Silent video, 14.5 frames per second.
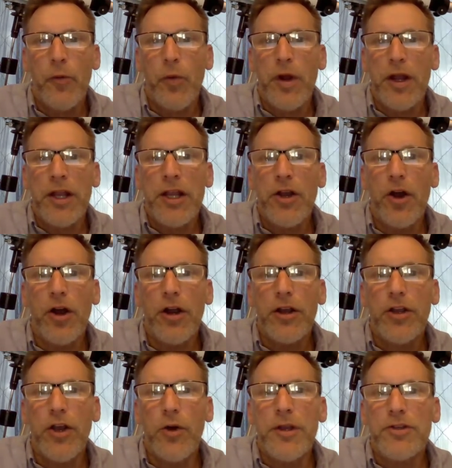we are
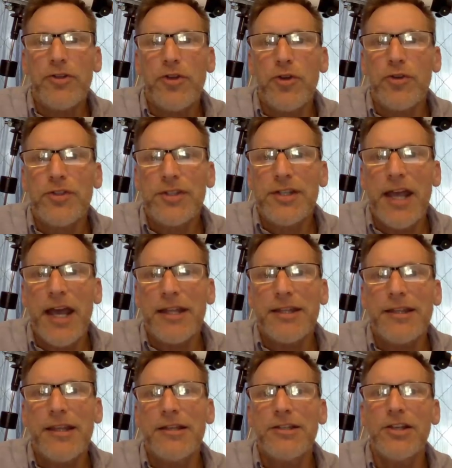going to
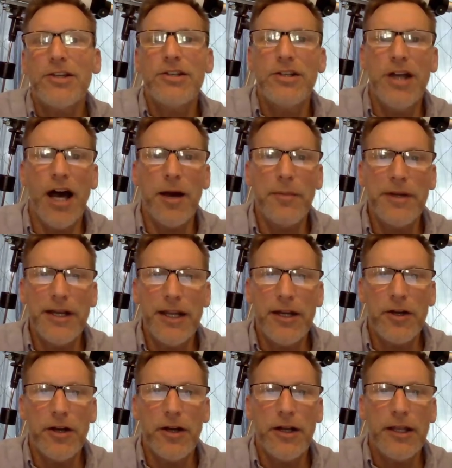set the
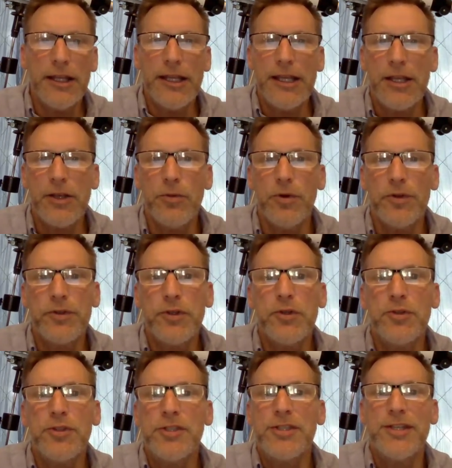denominator equal
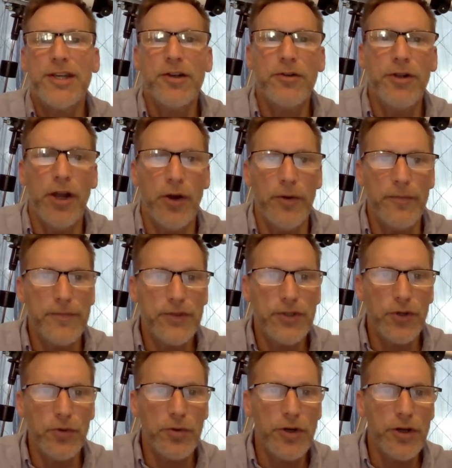to 0.
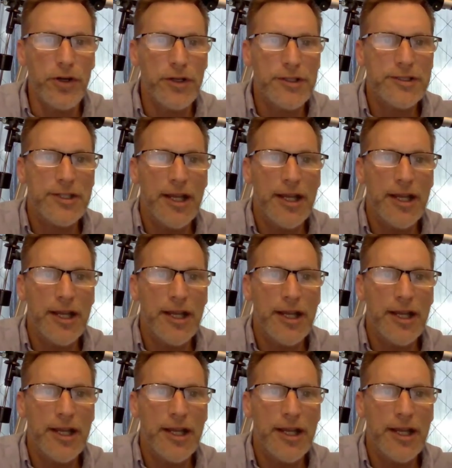So we're going to